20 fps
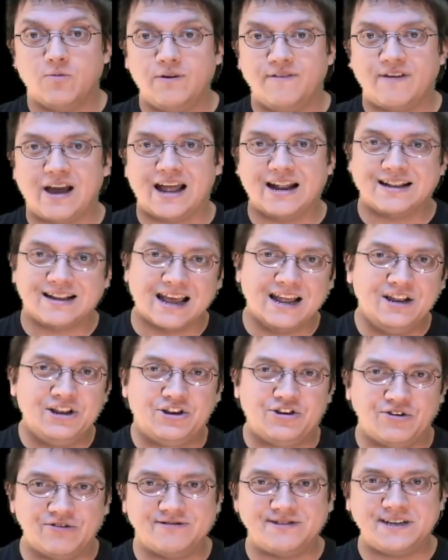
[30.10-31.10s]
and we've got a
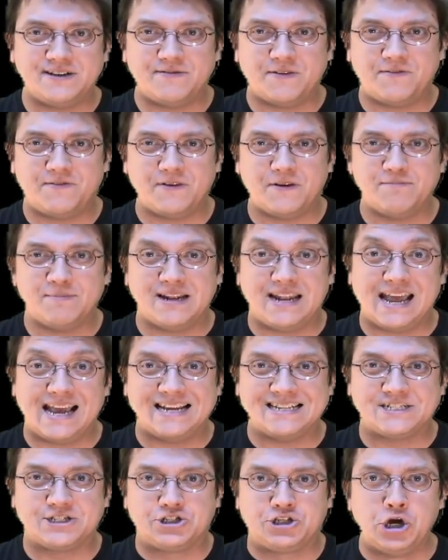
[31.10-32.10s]
doozy of a film today.
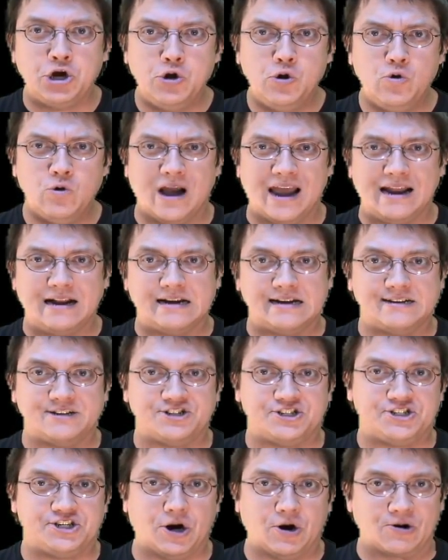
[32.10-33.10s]
It's 2-Headed
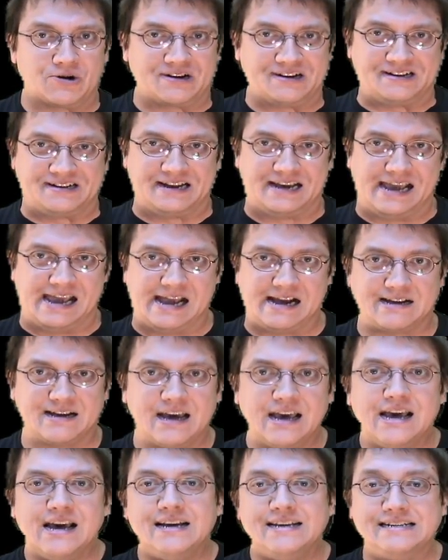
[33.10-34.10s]
Shark Attack.
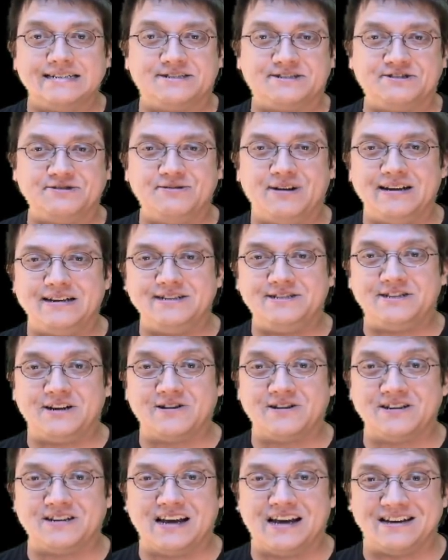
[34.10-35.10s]
Yes, 2-Headed
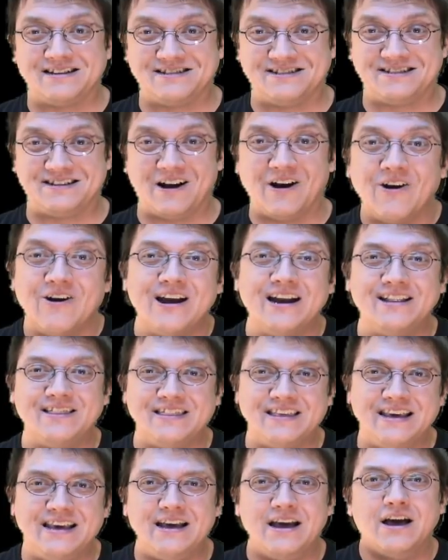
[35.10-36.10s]
Shark Attack, starring
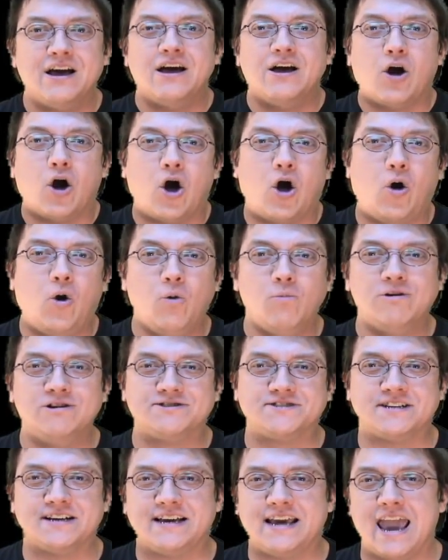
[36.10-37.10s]
the
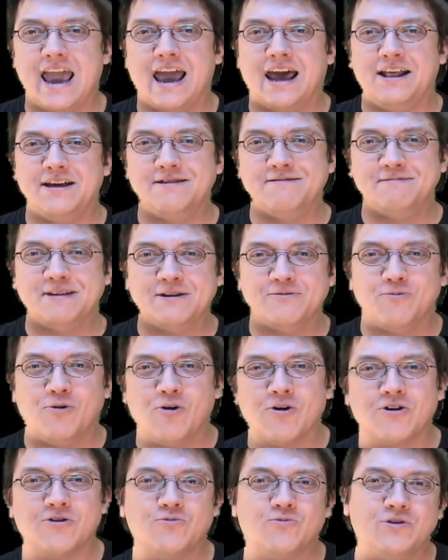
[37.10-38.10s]
almost Academy
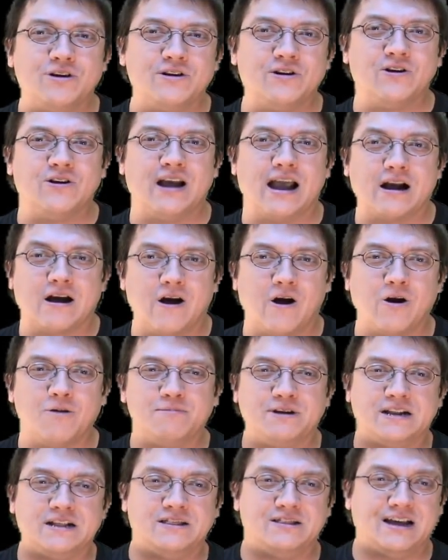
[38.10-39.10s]
Award winner
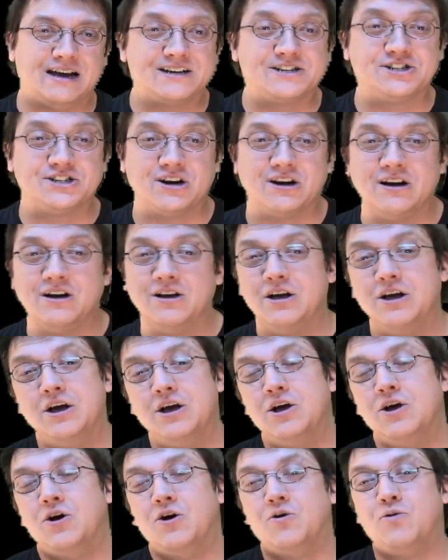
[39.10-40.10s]
Carmen Electra
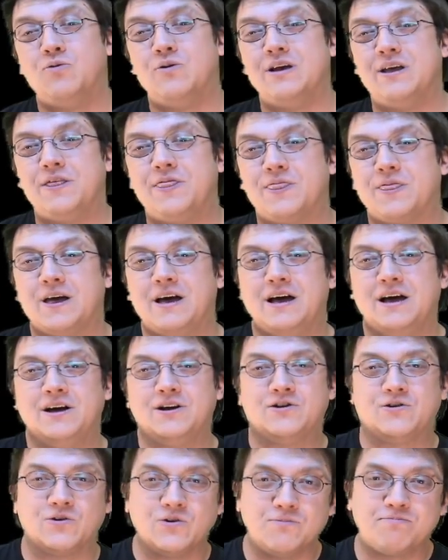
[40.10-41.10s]
with a
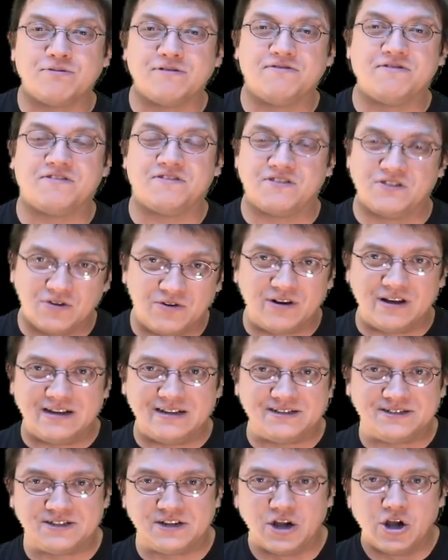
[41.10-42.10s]
group of
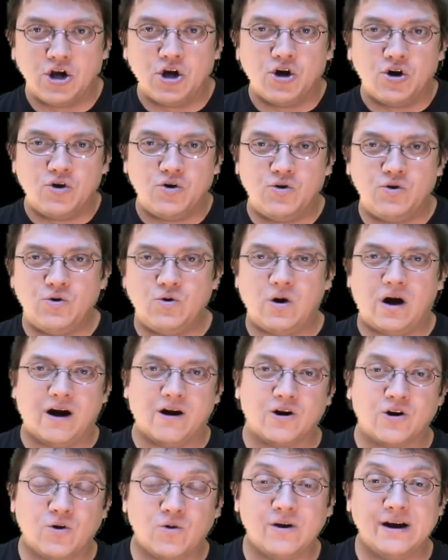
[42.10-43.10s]
students who
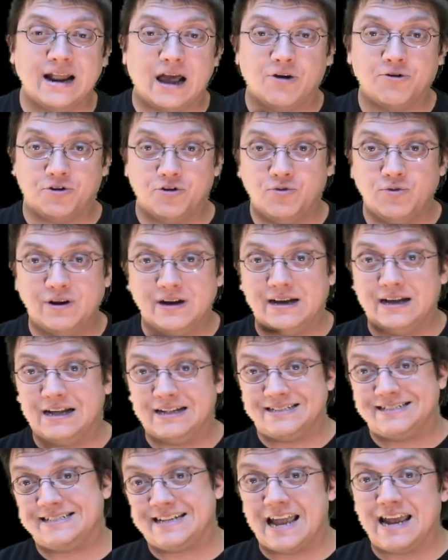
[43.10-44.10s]
are going out to
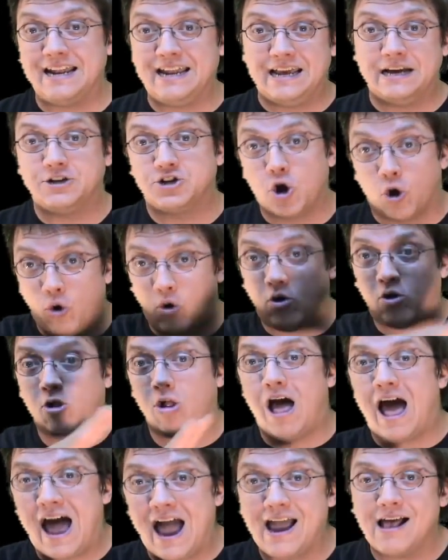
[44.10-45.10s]
a Sandy
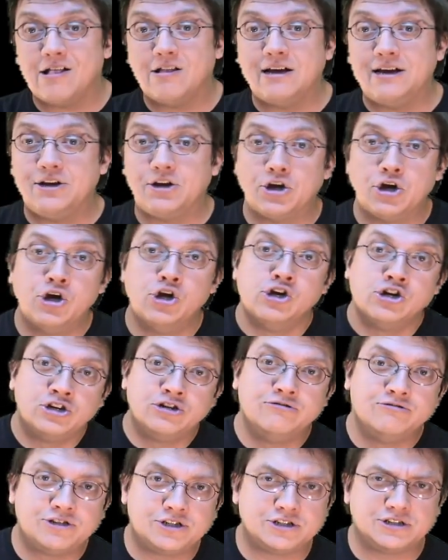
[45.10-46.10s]
Atoll Island
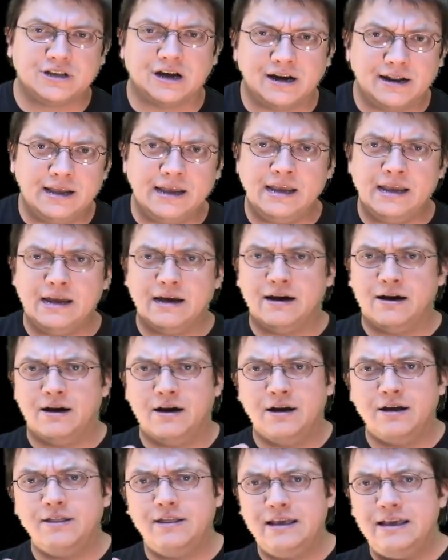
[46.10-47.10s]
to study
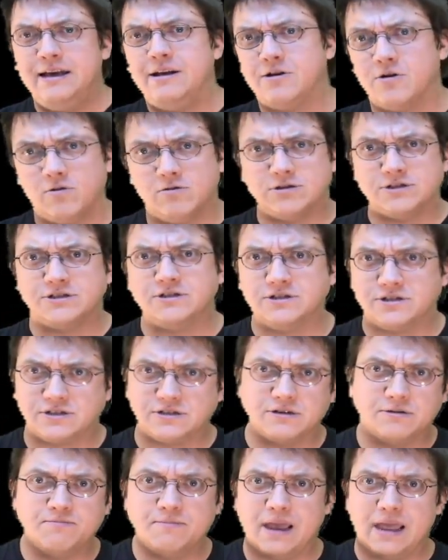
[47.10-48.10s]
the
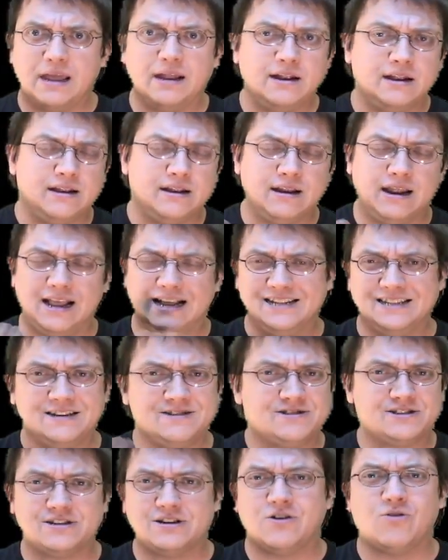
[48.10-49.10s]
ecosystem, and
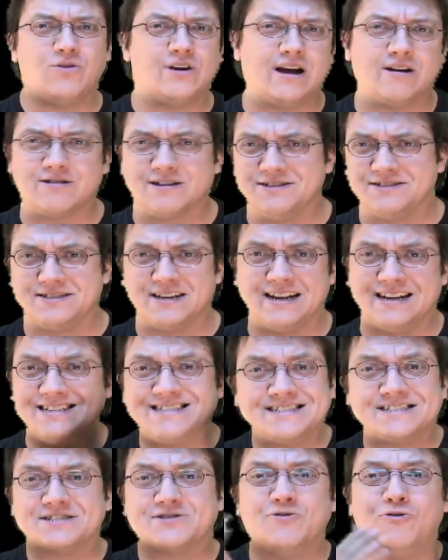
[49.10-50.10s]
they're going out to study.
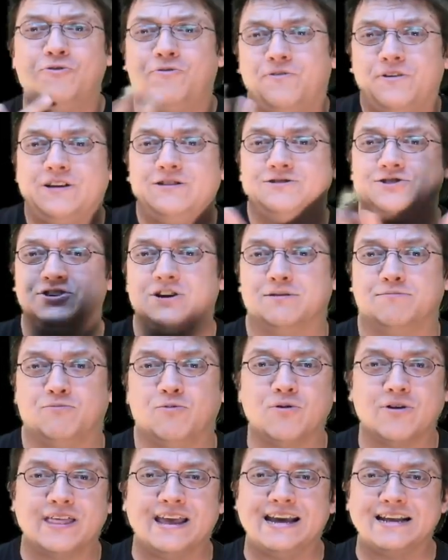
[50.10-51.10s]
It's a school field trip
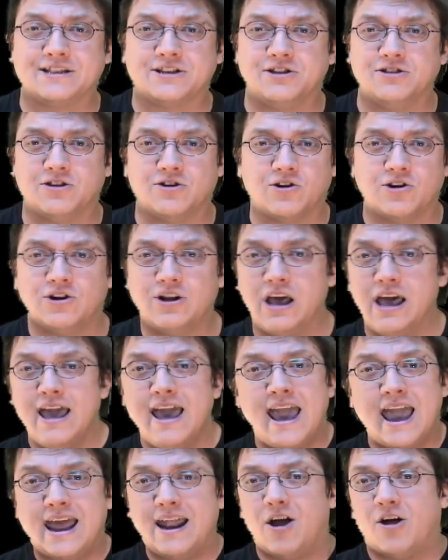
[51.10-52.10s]
where they get to learn
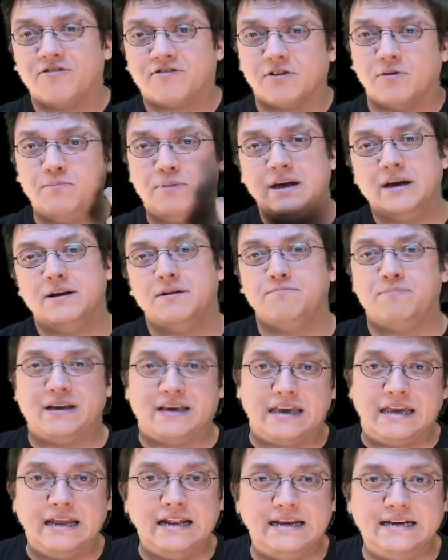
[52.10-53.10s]
and also be in
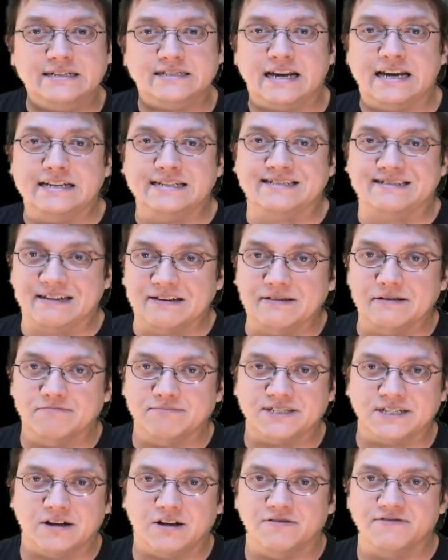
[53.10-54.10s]
bikinis and sun
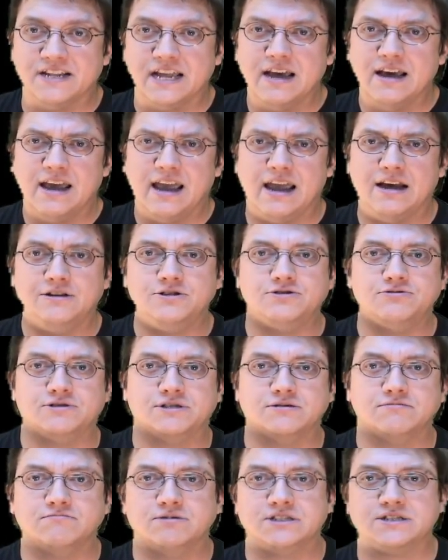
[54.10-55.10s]
themselves and do
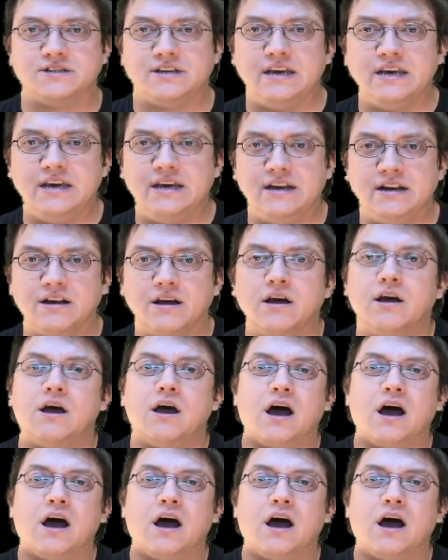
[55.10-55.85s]
some skiing.